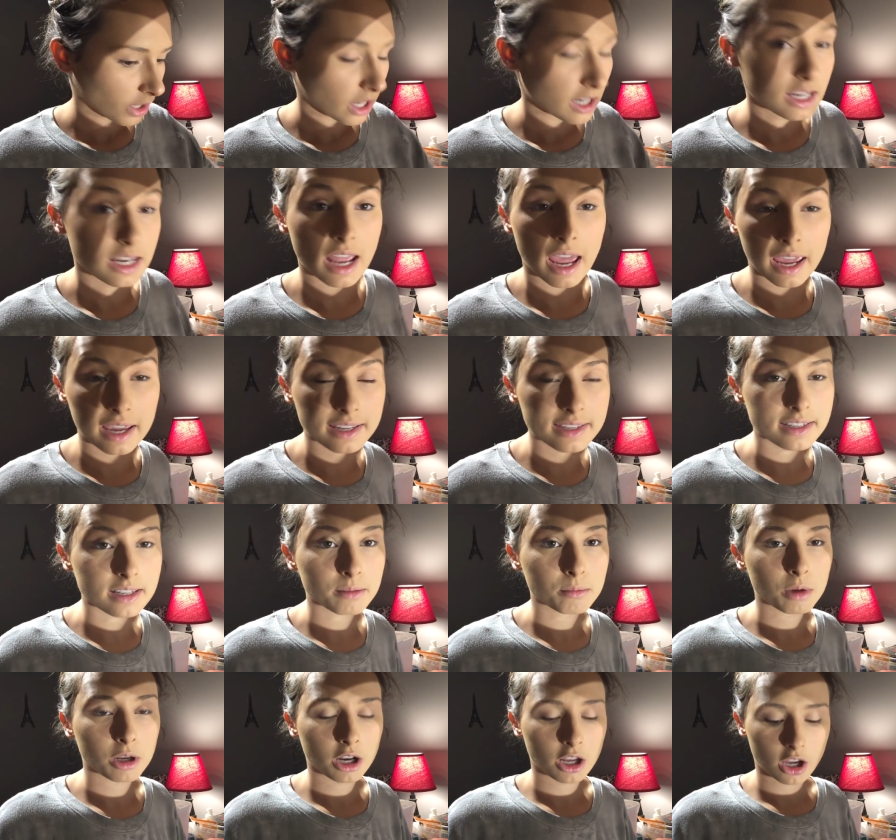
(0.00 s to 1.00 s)
Next,
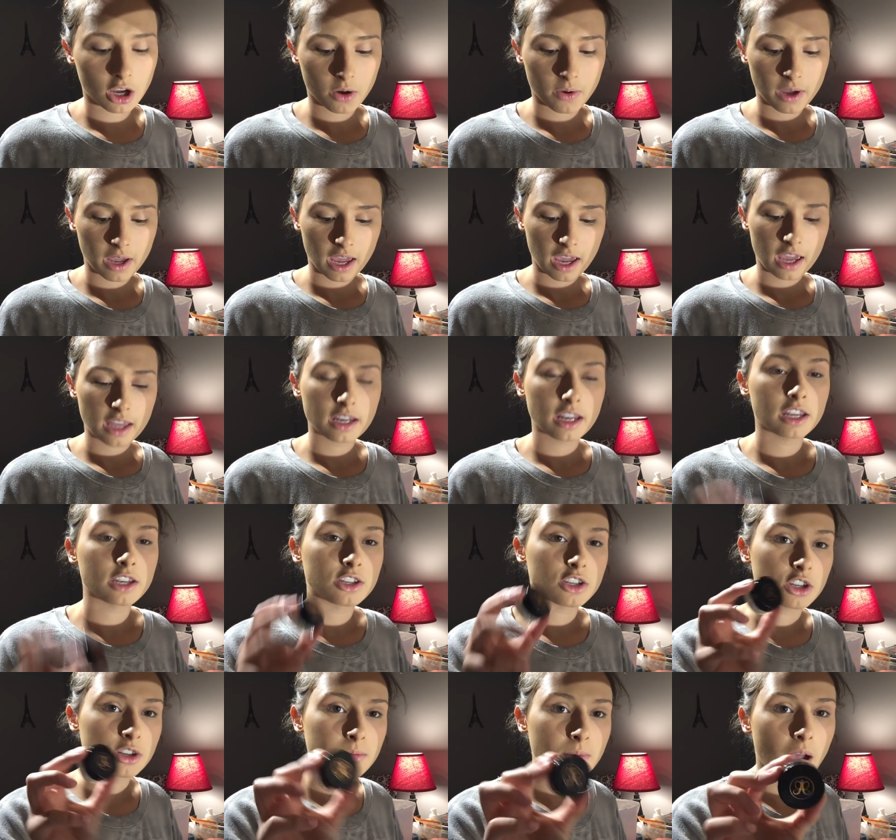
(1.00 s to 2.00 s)
I'm going to go ahead
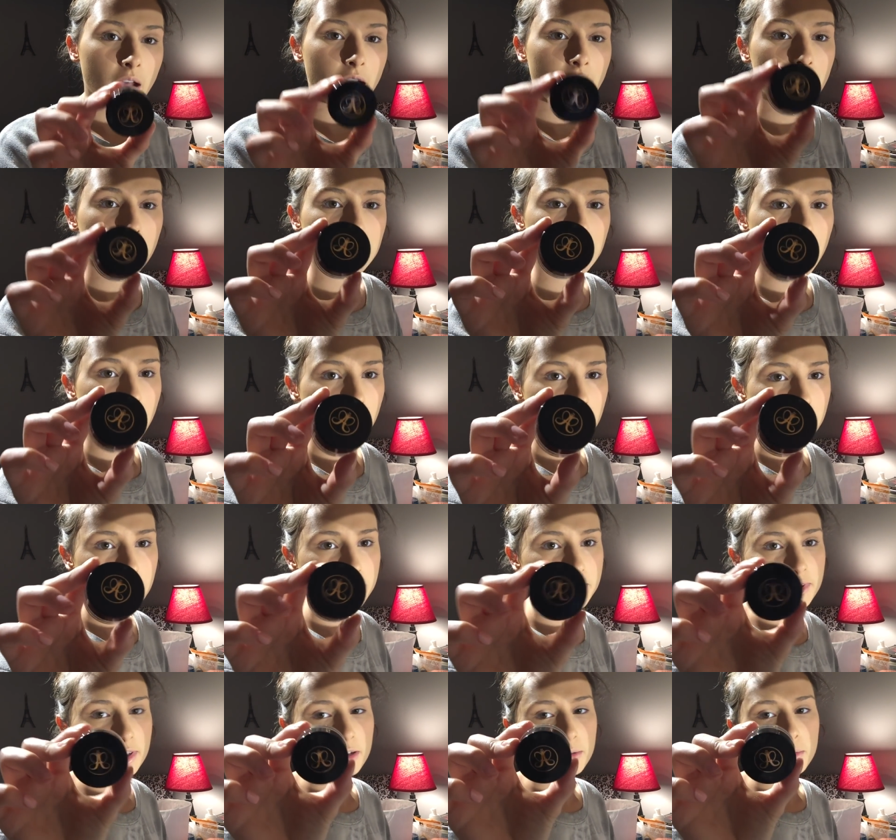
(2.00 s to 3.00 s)
and do my
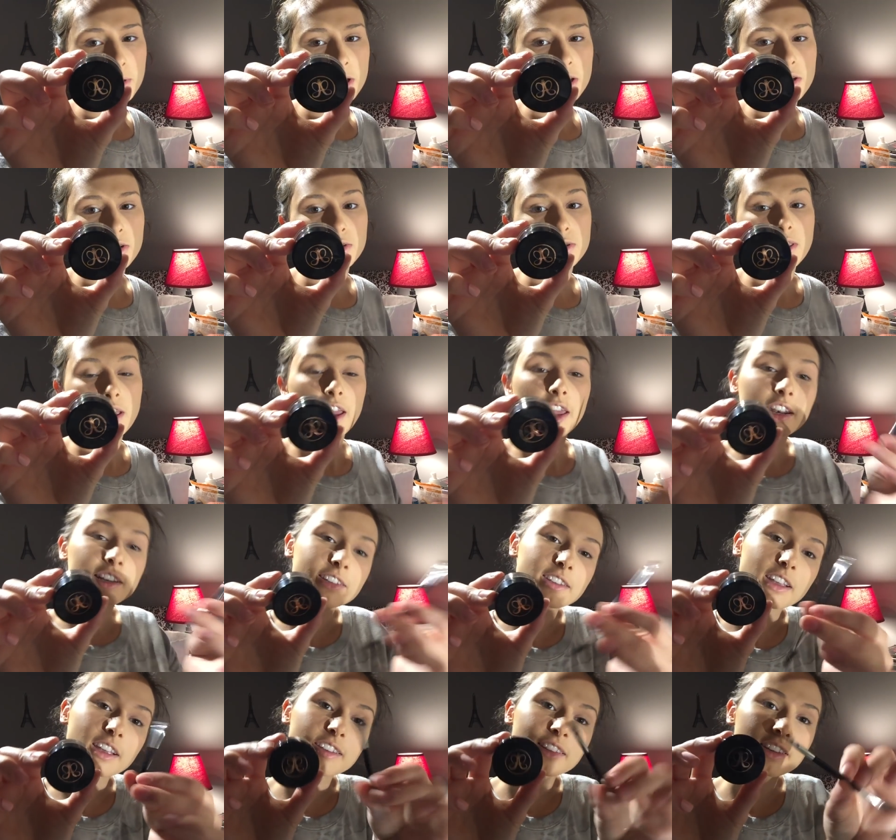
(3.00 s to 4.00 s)
eyebrows, and I'm going to use the
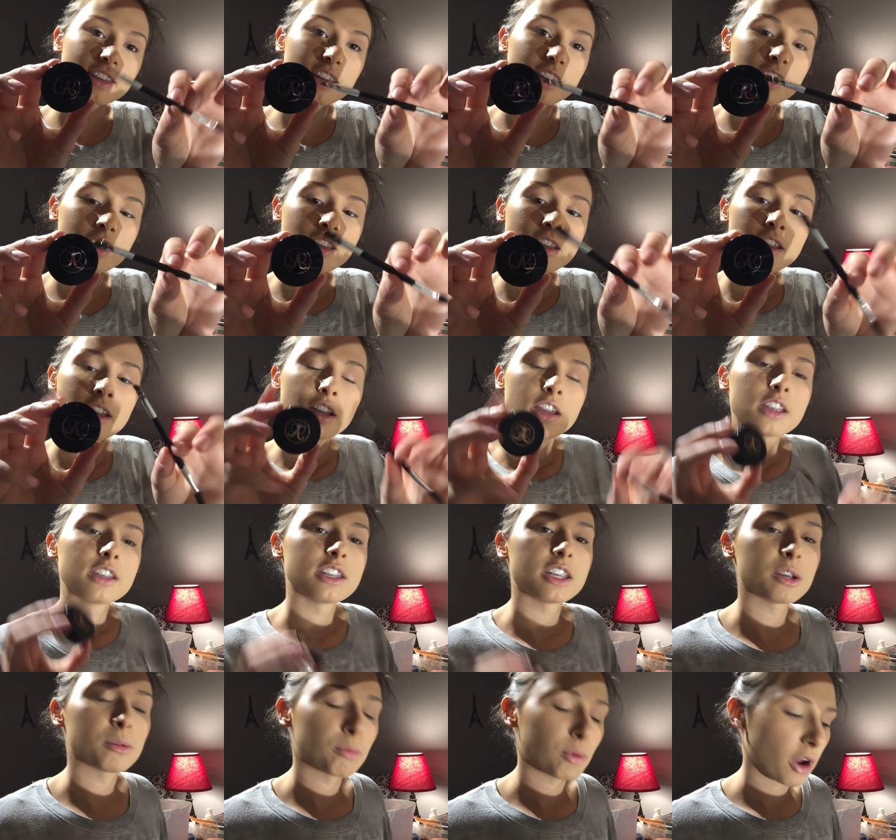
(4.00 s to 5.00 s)
Anastasia
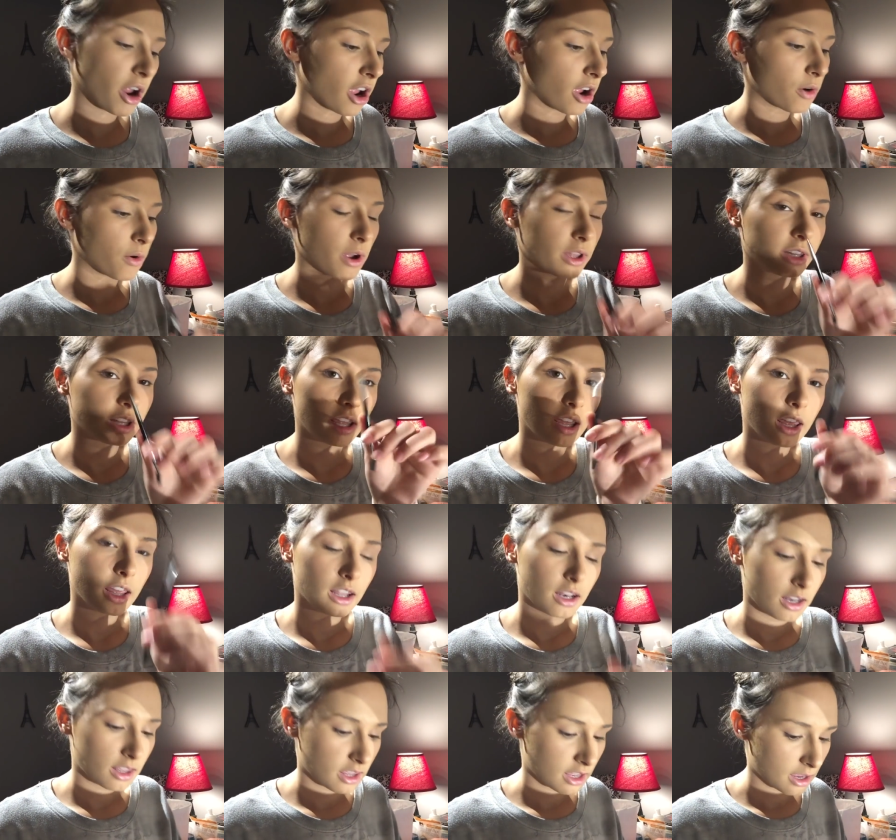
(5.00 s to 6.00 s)
Dip Brow, and
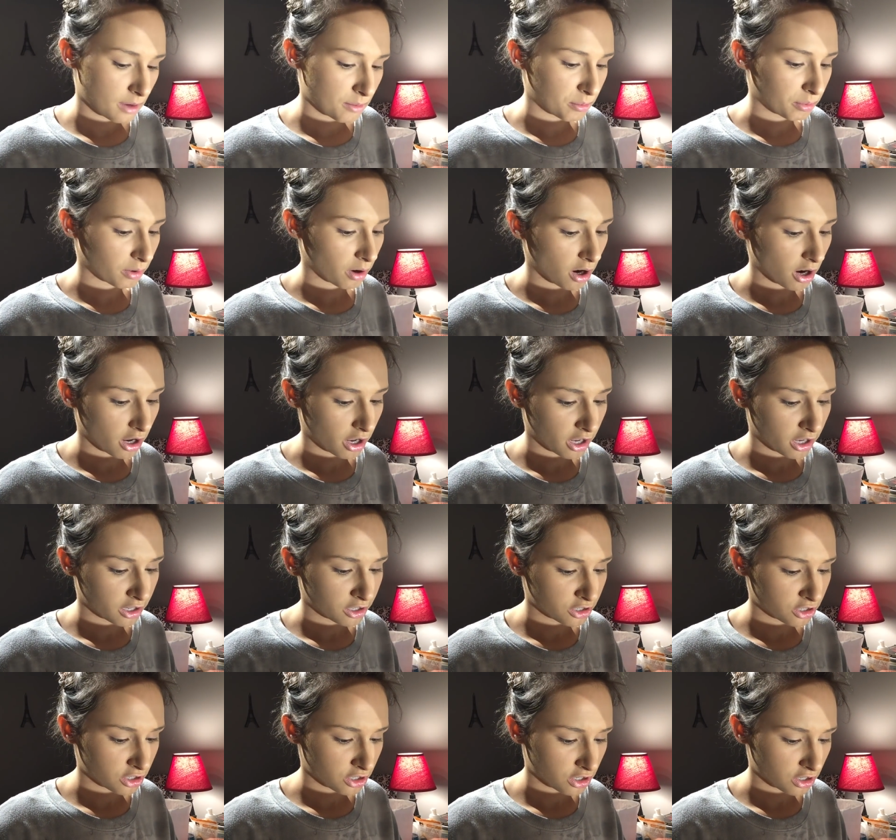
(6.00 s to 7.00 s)
then the
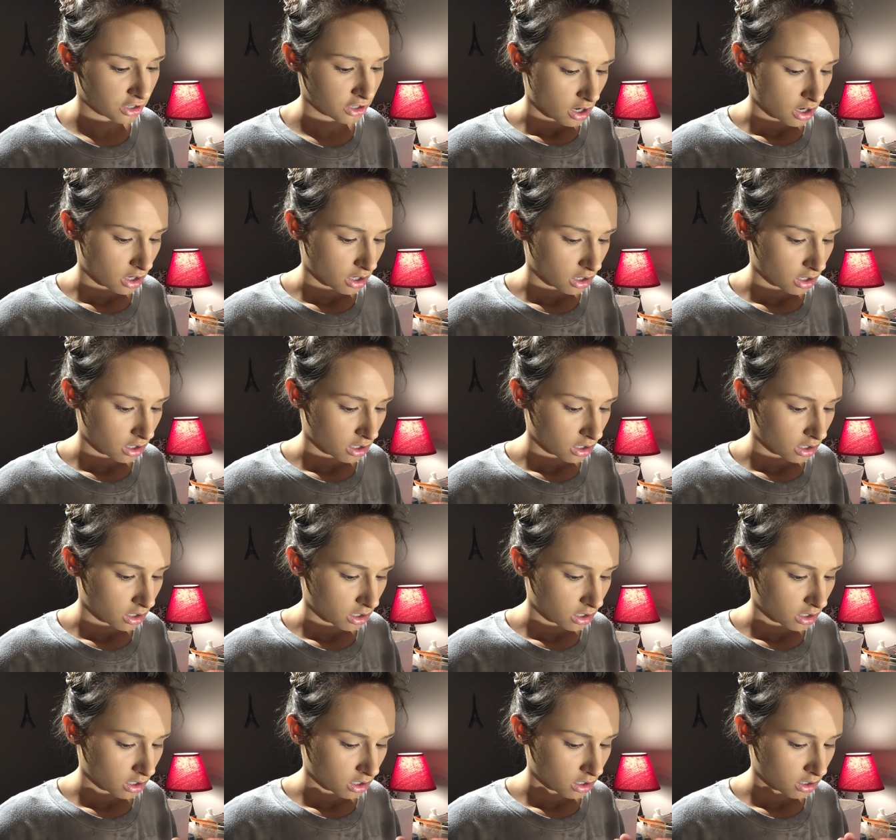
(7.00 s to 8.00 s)
brush,
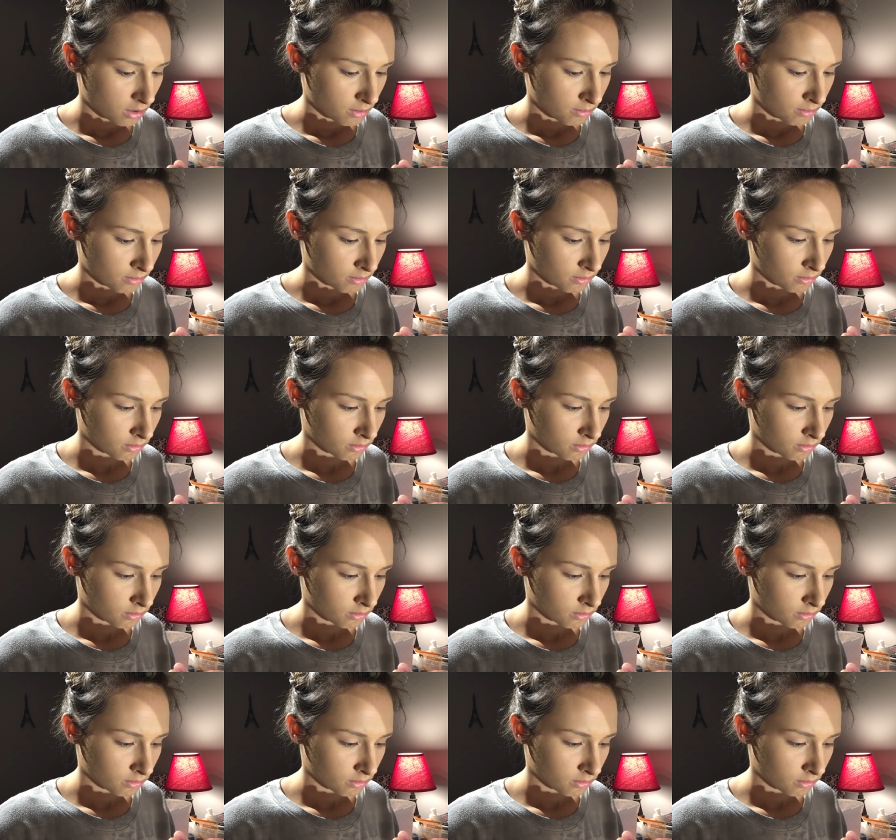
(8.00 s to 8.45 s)
I